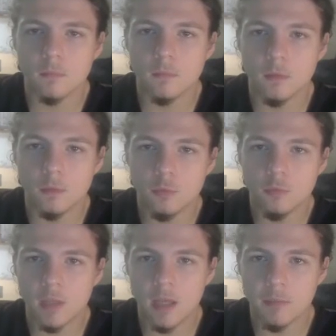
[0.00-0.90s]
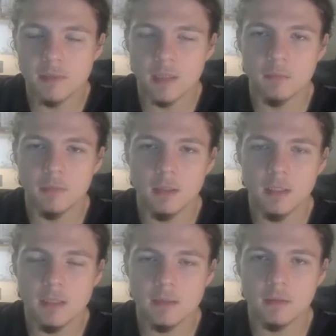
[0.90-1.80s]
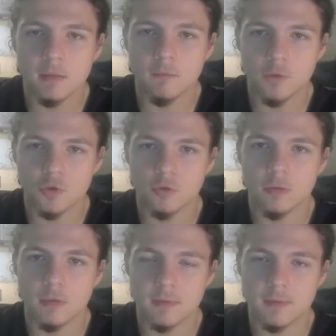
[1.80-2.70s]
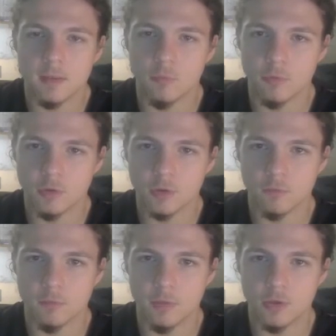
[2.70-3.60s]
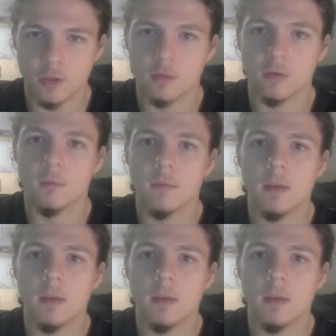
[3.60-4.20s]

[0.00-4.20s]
The two types can be easily visually distinguished from each other